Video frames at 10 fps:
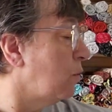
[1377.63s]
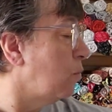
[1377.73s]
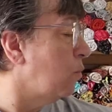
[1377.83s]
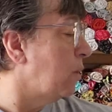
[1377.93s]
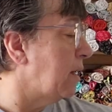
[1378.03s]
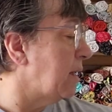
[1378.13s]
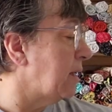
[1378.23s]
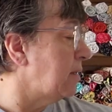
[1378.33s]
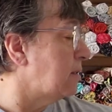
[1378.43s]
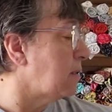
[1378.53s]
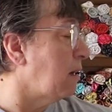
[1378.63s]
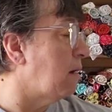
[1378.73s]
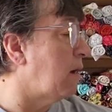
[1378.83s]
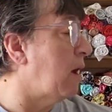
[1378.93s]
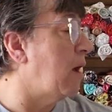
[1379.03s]
was
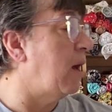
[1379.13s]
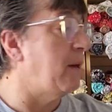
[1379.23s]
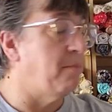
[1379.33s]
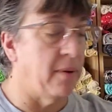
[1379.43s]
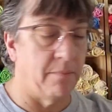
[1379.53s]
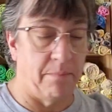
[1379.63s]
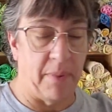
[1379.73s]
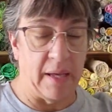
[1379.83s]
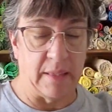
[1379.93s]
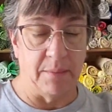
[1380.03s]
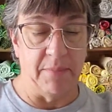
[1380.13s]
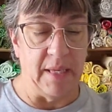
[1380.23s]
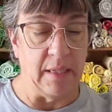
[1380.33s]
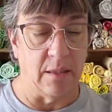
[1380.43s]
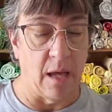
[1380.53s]
I bought some
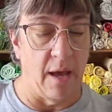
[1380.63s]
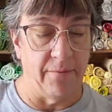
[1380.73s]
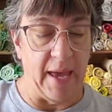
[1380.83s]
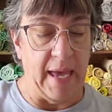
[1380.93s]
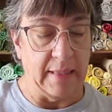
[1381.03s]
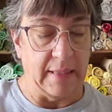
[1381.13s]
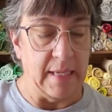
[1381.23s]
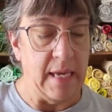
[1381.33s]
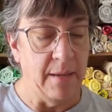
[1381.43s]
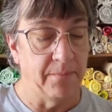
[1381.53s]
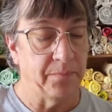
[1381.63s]
things off Etsy.